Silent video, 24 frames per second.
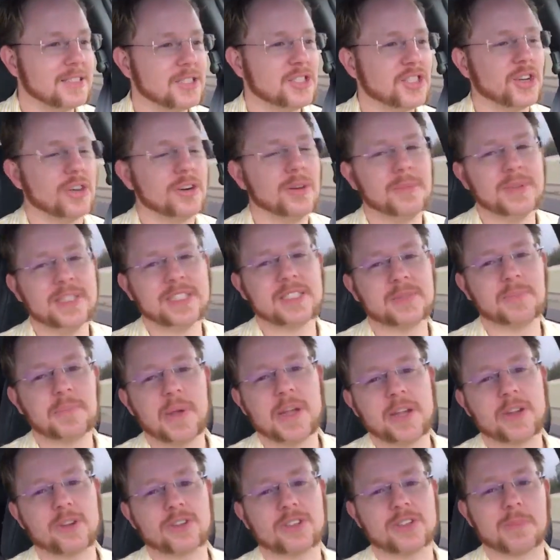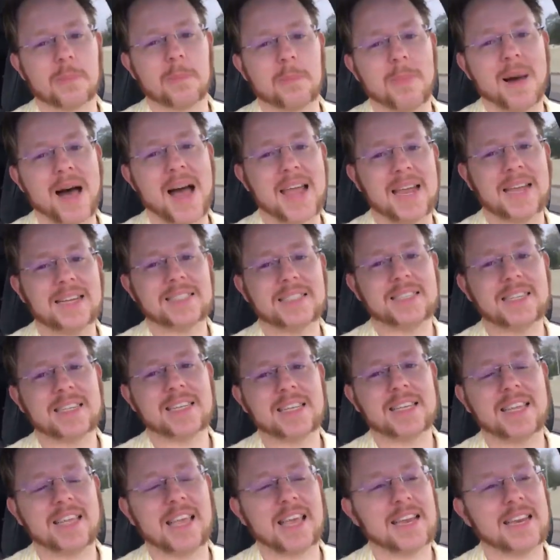German speakers might
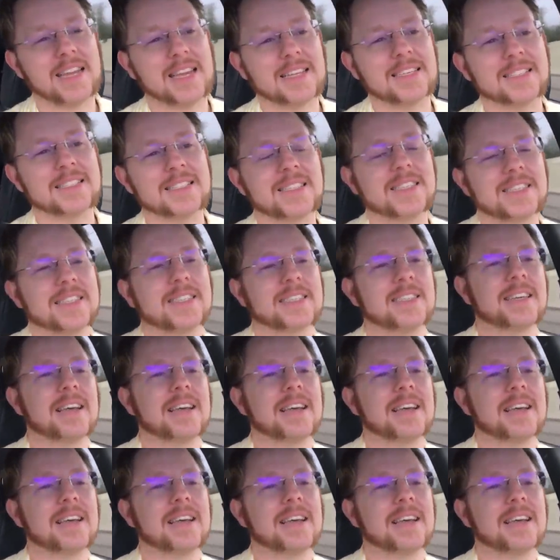get it.